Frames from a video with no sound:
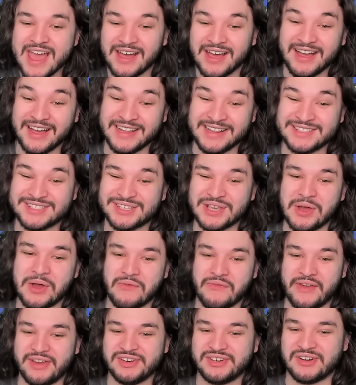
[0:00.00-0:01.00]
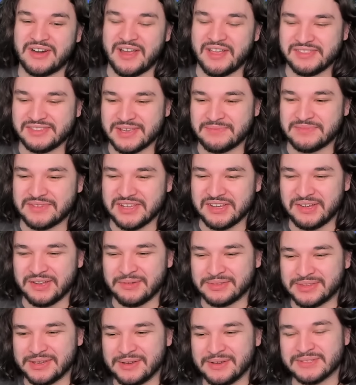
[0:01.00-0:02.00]
And so Avenger ends up dealing
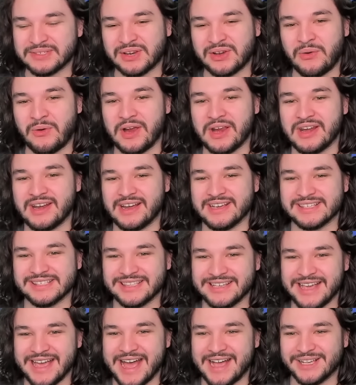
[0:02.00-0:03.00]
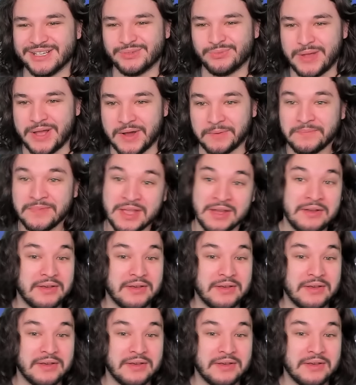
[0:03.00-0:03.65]
with those quite nicely as well.